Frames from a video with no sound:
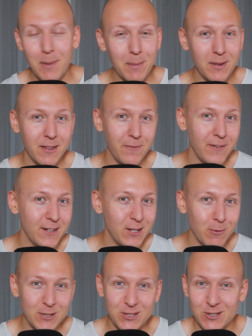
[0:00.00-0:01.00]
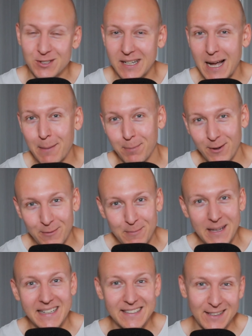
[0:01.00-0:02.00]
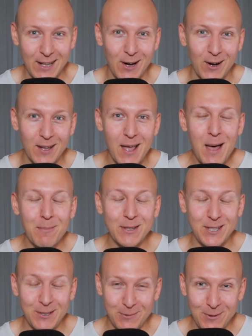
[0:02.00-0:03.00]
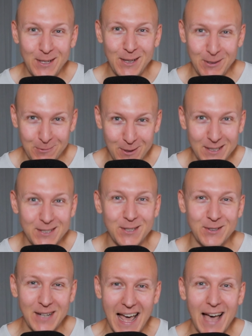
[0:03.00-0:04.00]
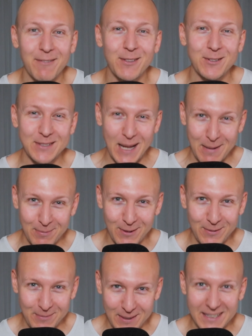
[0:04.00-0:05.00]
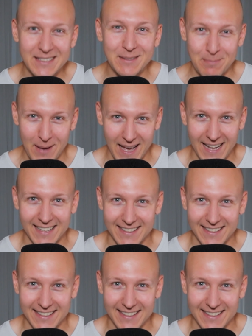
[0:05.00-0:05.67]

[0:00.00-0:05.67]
maybe the video was just a couple of minutes long, but you really wished you could have those couple of minutes back.